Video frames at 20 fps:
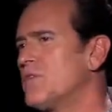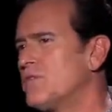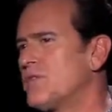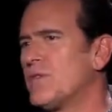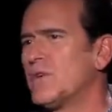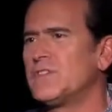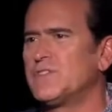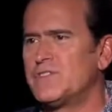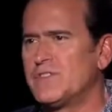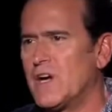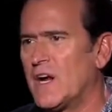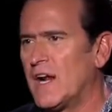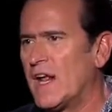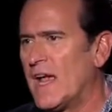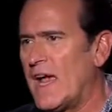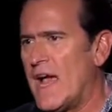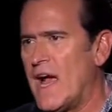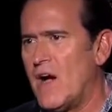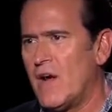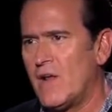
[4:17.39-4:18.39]
were first
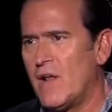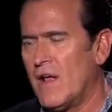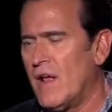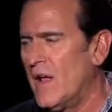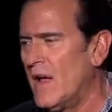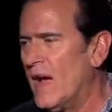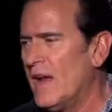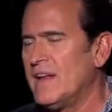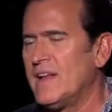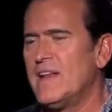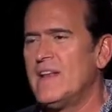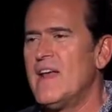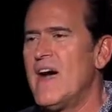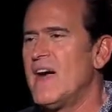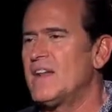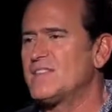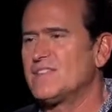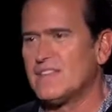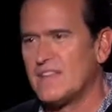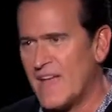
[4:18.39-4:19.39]
starting out. I did
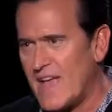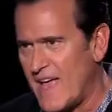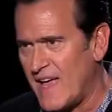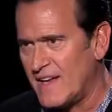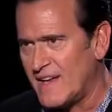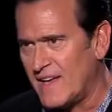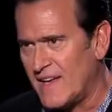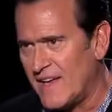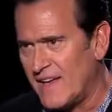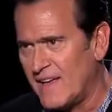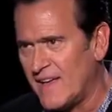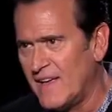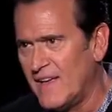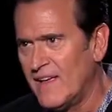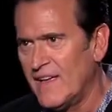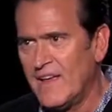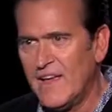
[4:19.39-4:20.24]
Knots Landing.